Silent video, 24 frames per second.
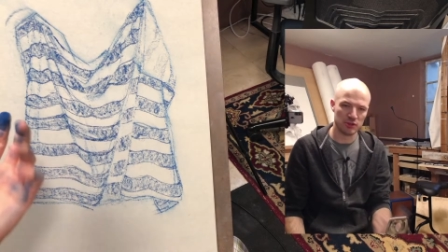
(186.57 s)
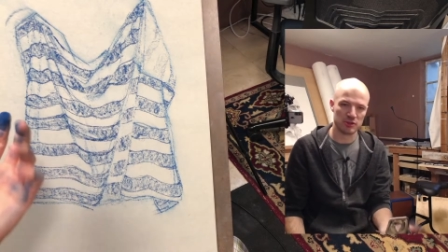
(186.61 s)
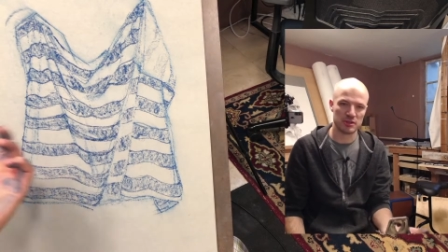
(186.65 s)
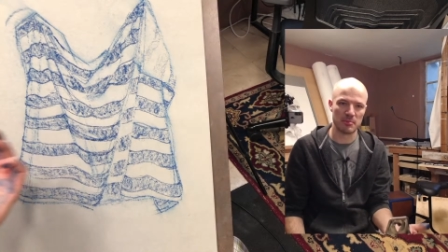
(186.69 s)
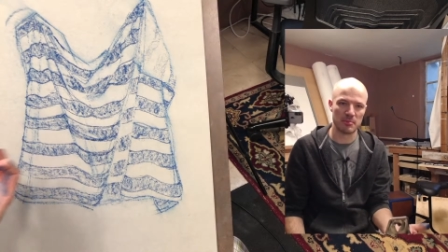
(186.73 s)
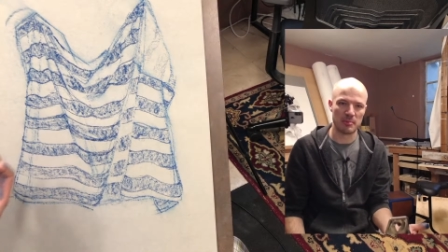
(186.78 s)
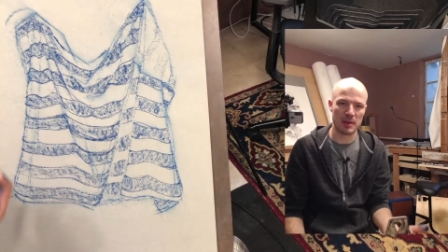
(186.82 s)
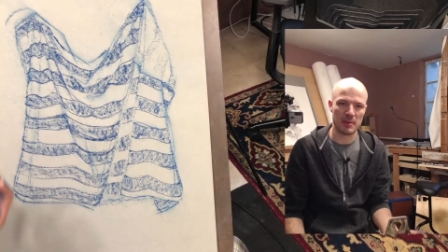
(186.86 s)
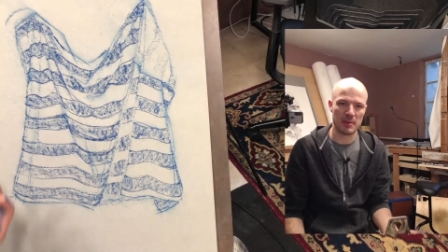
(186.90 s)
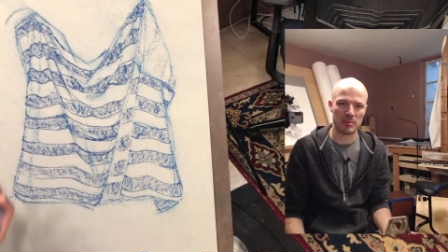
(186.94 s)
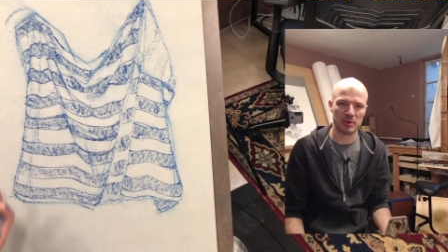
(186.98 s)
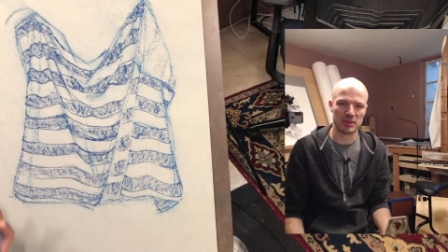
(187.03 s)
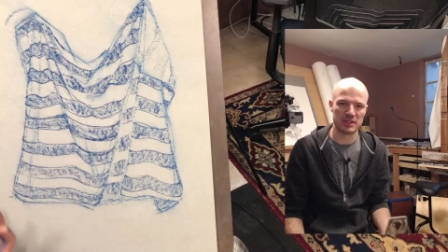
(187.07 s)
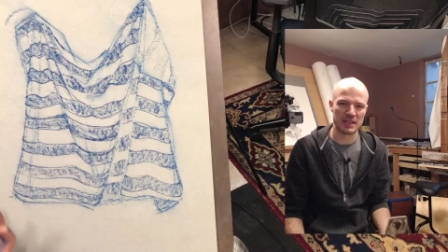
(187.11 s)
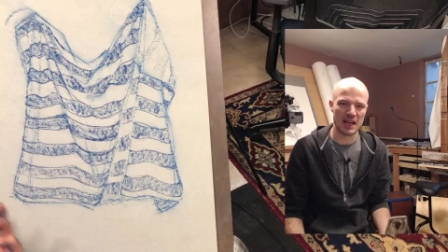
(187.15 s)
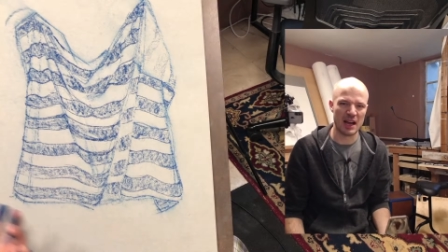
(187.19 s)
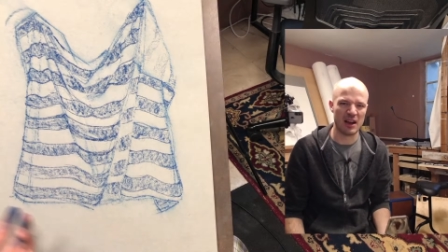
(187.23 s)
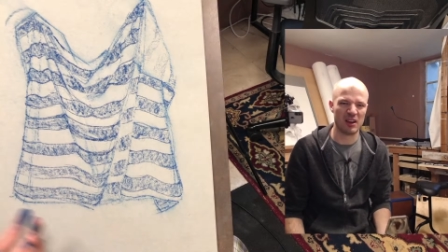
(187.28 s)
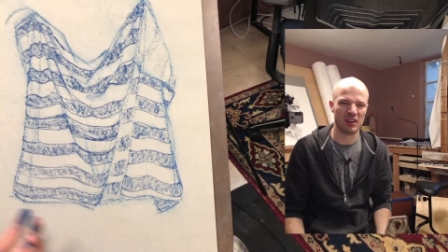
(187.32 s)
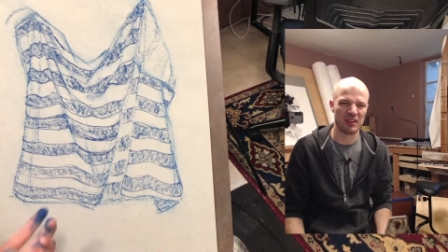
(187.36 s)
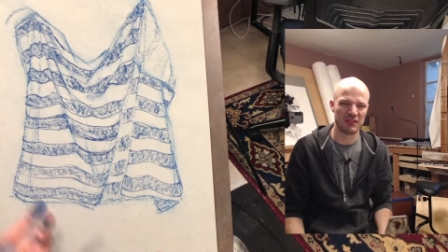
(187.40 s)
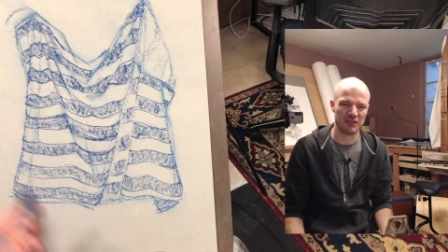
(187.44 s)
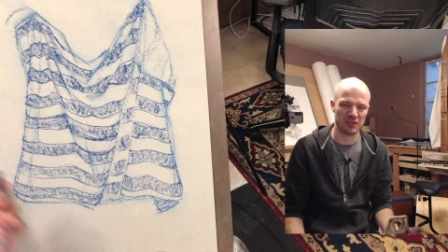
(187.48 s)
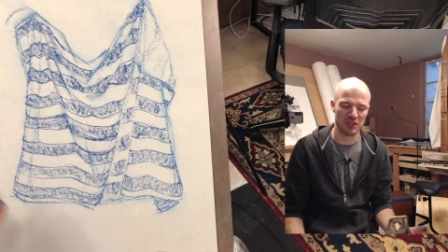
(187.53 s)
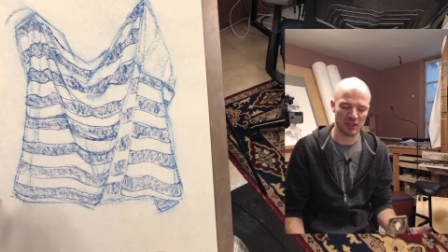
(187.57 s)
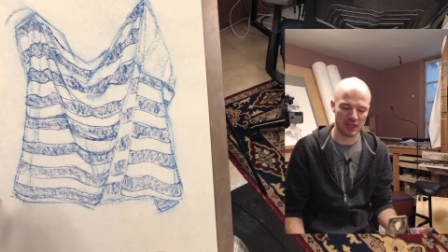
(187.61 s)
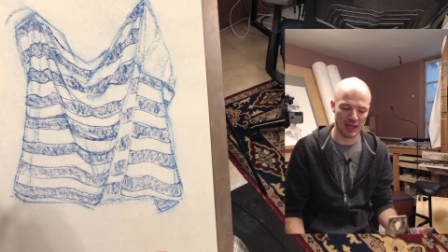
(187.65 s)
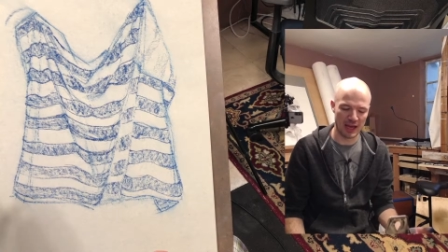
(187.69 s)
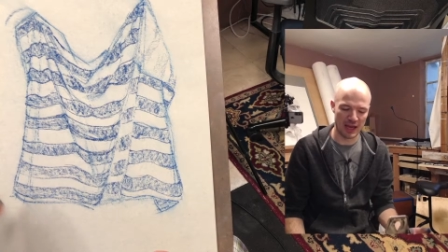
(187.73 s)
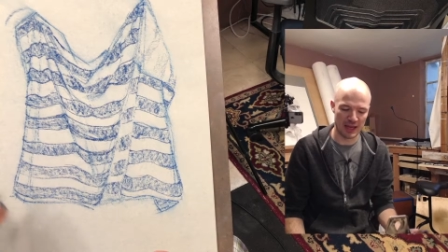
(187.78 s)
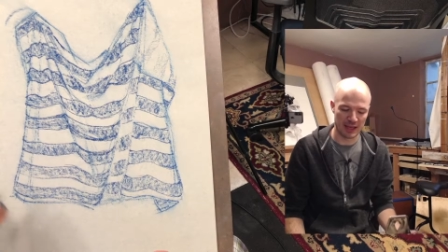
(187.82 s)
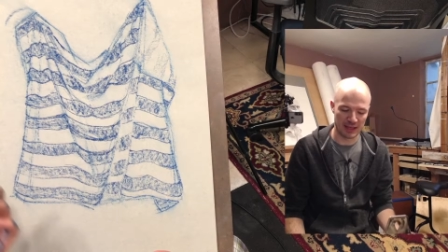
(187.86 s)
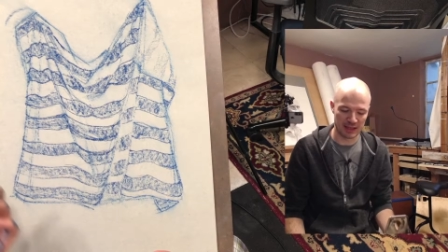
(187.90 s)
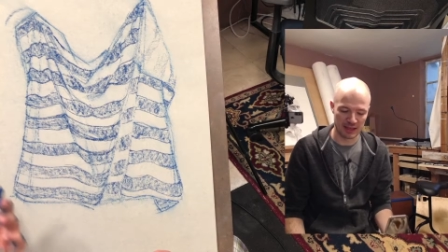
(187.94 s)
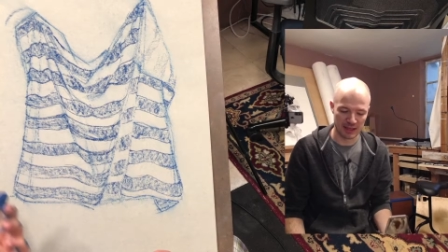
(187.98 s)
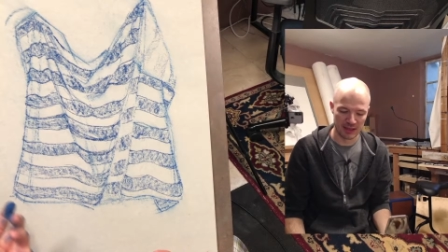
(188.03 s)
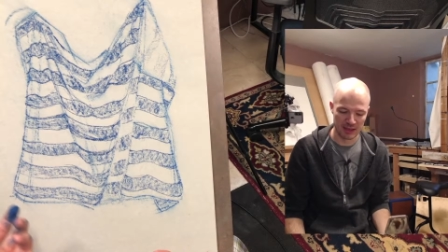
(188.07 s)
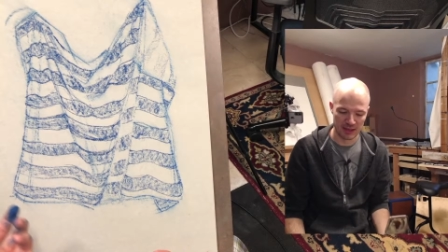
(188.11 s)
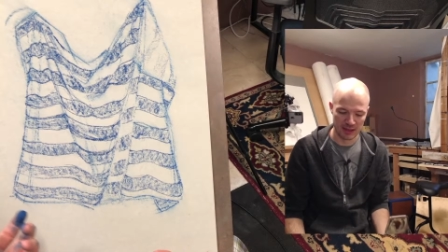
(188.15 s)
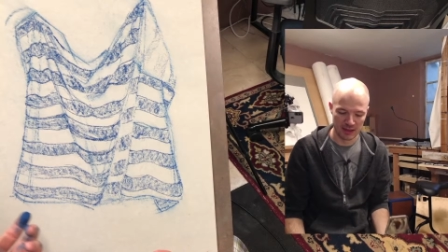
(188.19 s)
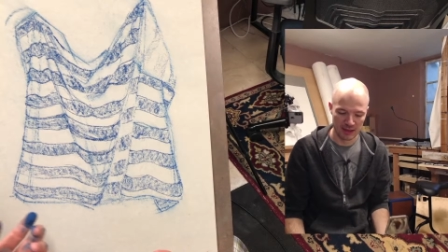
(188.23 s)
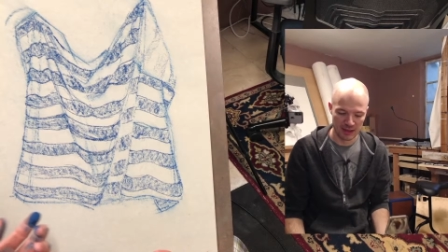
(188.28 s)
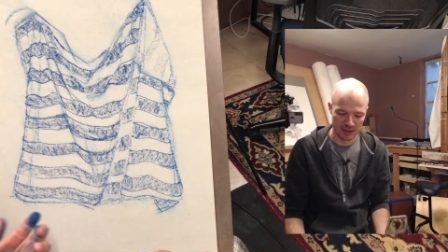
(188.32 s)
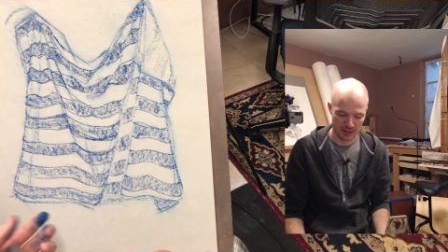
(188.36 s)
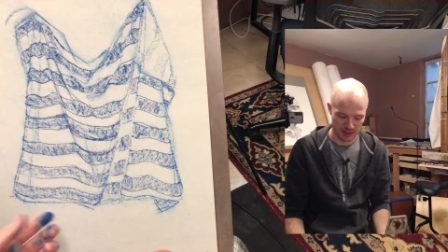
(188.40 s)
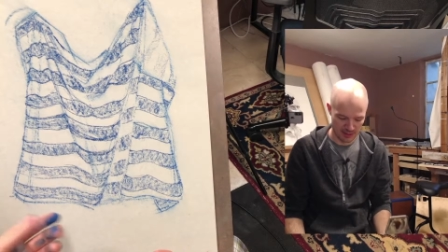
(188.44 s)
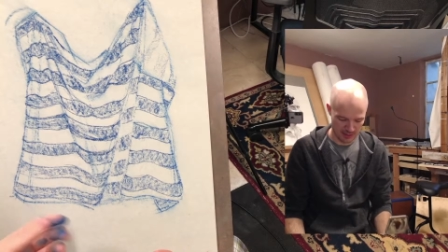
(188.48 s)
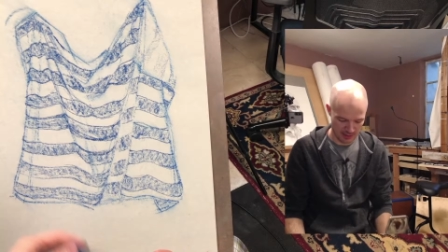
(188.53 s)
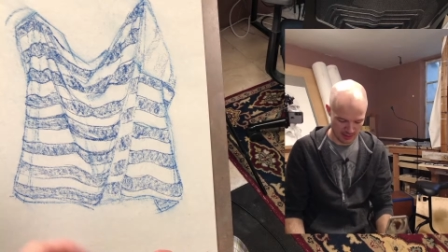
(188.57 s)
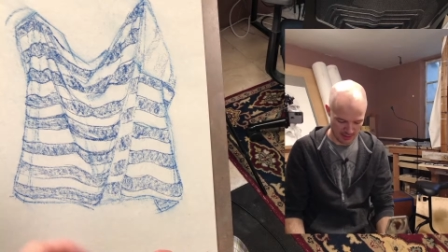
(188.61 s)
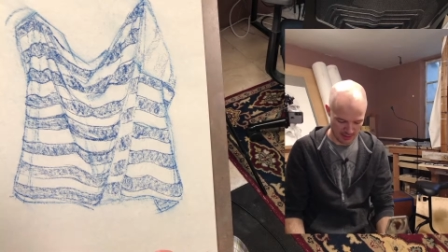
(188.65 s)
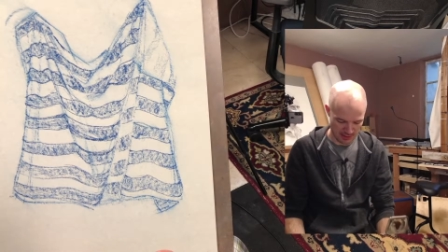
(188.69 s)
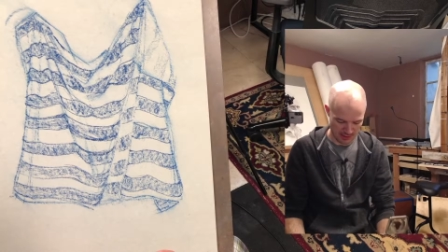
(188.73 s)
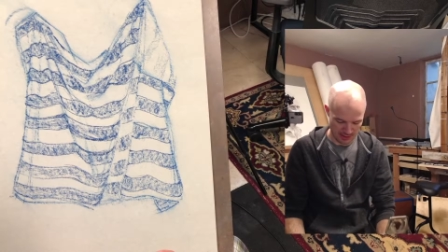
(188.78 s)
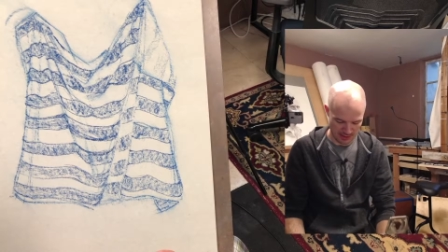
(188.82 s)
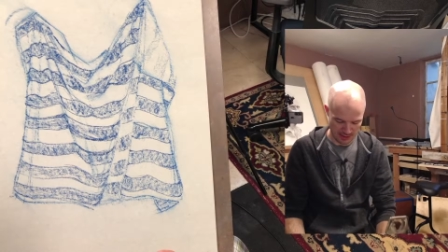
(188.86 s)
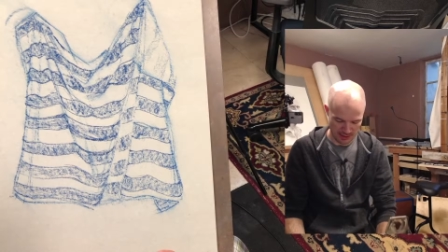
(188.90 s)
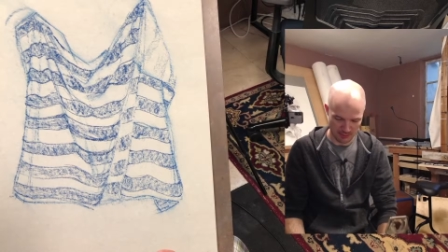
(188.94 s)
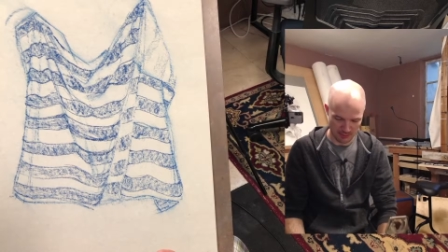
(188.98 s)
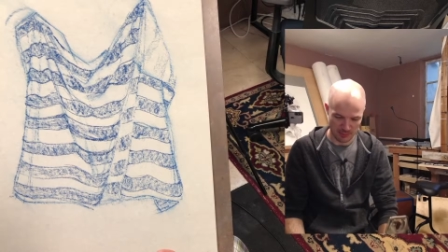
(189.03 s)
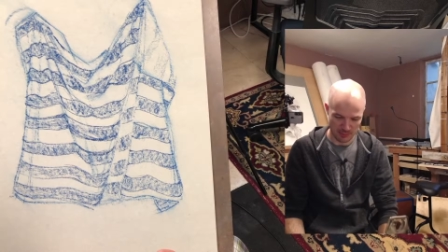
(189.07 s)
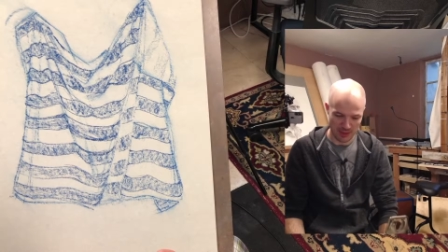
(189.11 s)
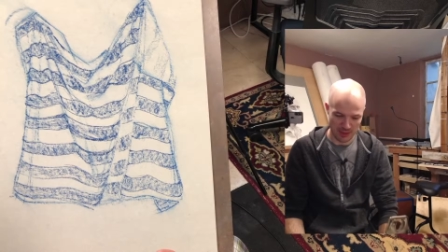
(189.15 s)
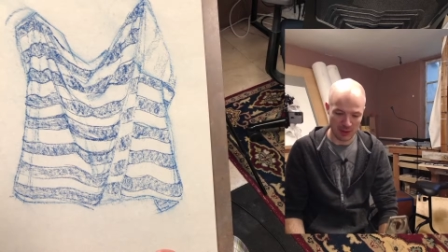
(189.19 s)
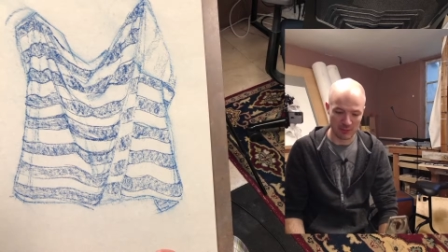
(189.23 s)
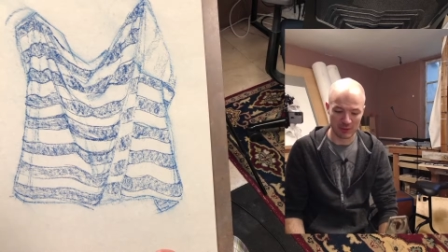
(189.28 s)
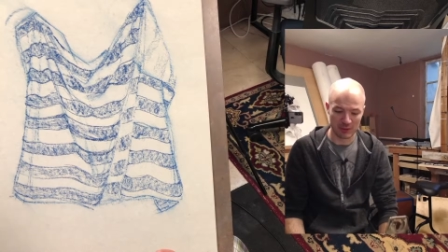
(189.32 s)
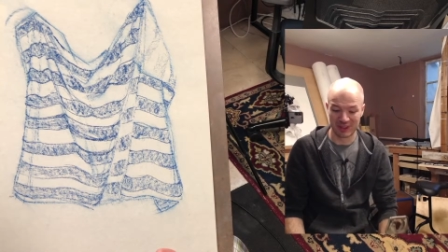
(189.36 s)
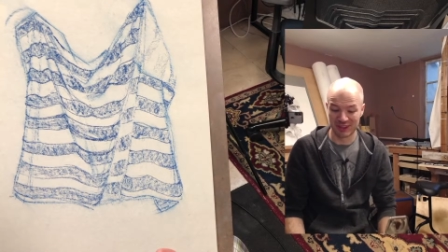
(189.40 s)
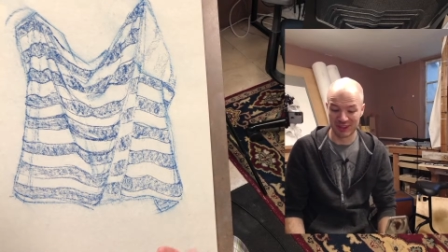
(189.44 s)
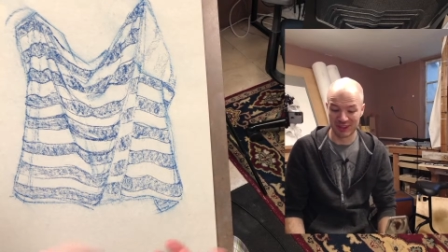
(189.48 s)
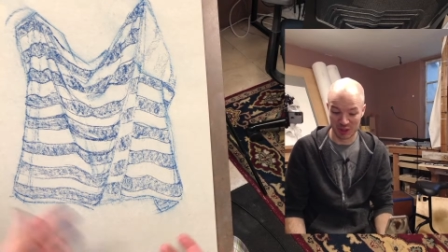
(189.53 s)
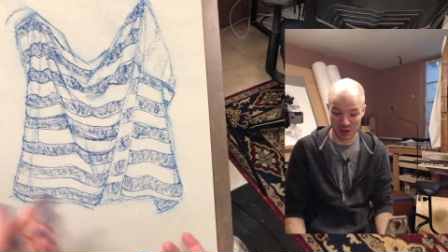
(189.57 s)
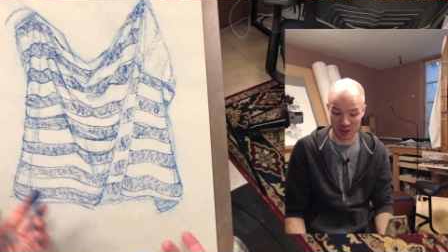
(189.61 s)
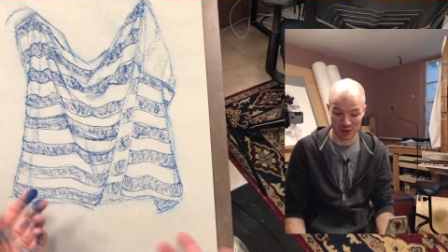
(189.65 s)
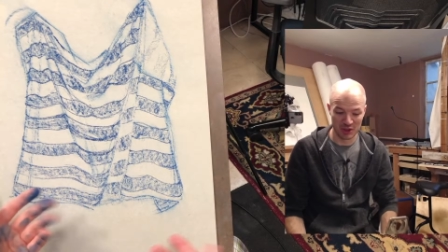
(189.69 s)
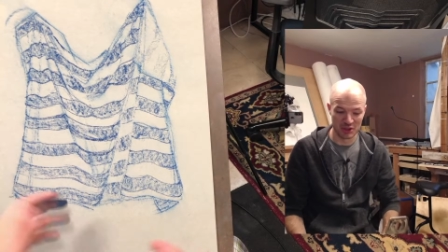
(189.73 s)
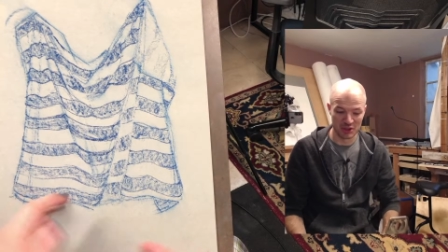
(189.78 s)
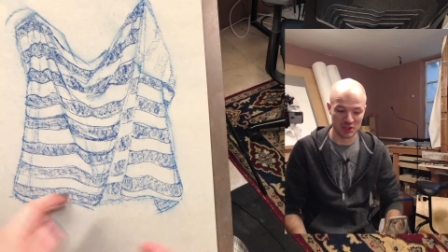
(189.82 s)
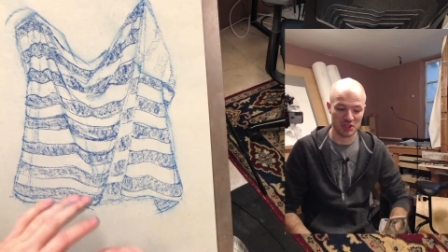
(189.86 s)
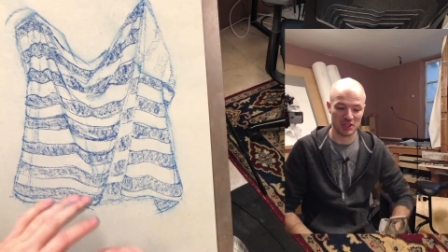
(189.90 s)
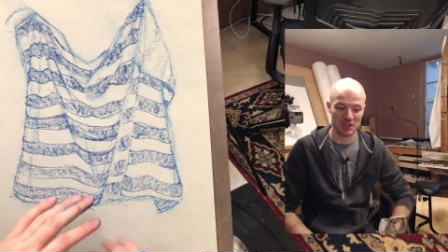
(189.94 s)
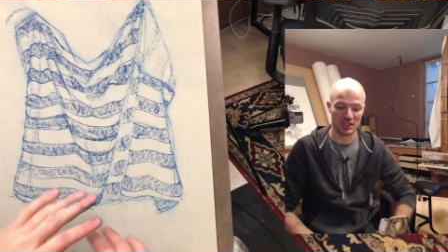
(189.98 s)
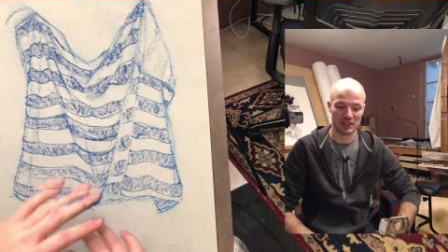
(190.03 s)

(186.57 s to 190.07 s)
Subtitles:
a paper towel if you like, but I would encourage you